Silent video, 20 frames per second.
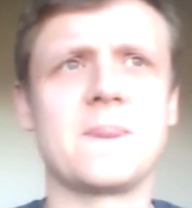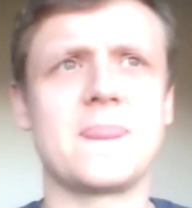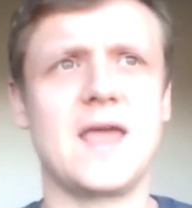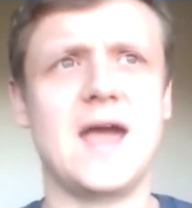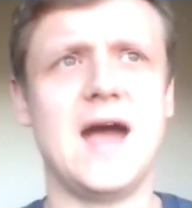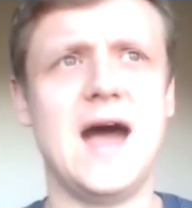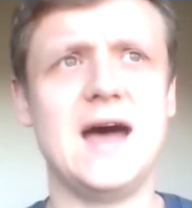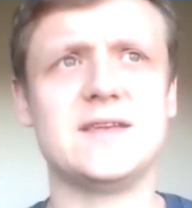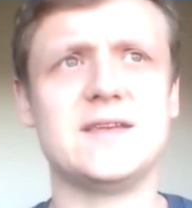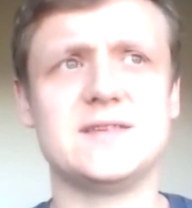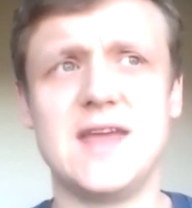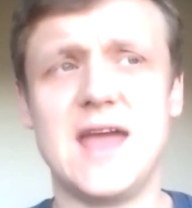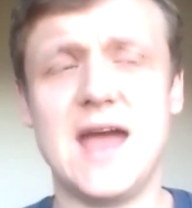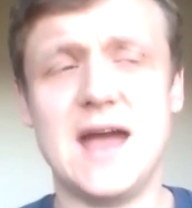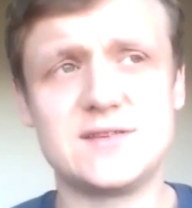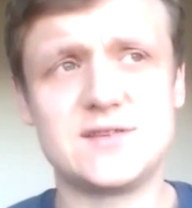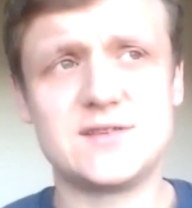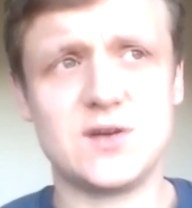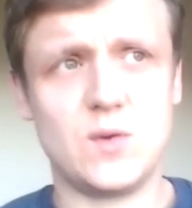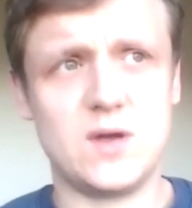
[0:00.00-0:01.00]
and yeah,
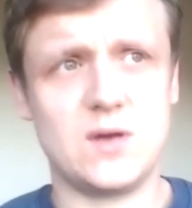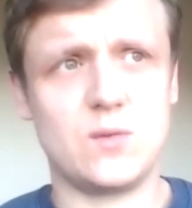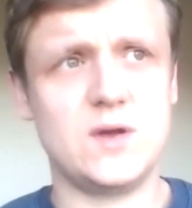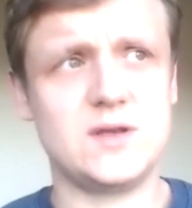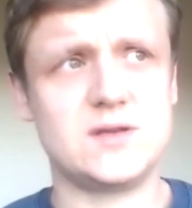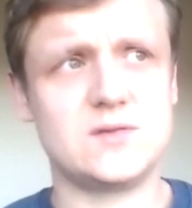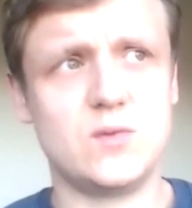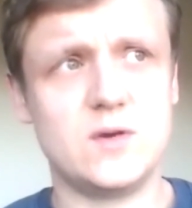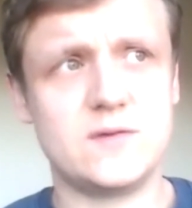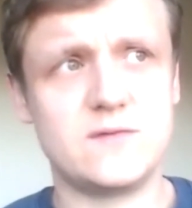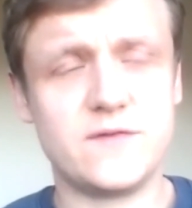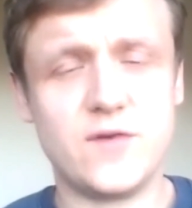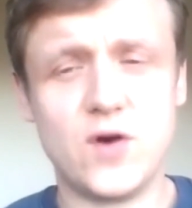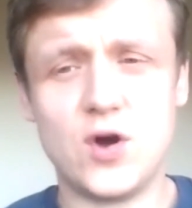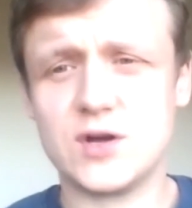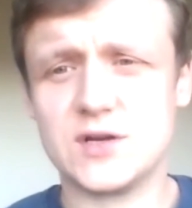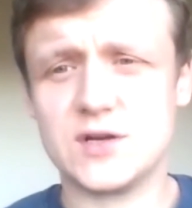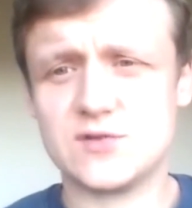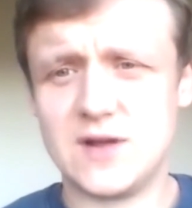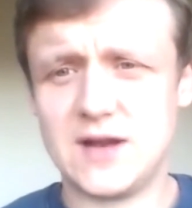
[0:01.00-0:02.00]
so we
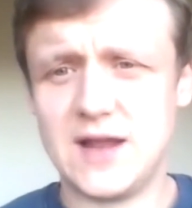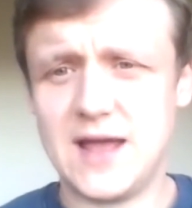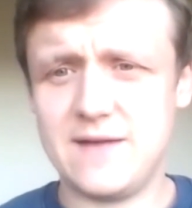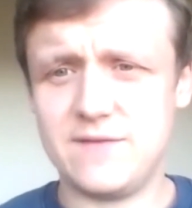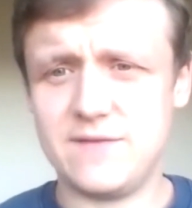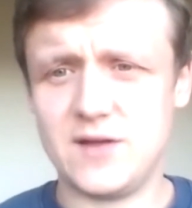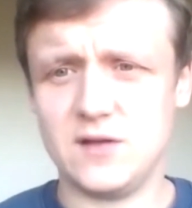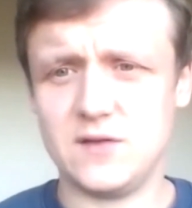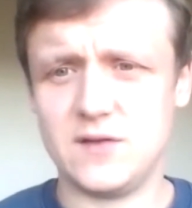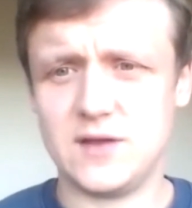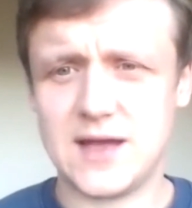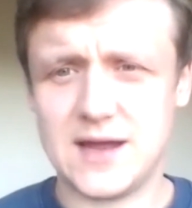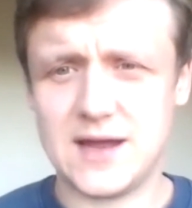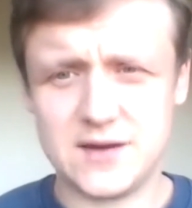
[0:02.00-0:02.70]
focus really heavily on the kind of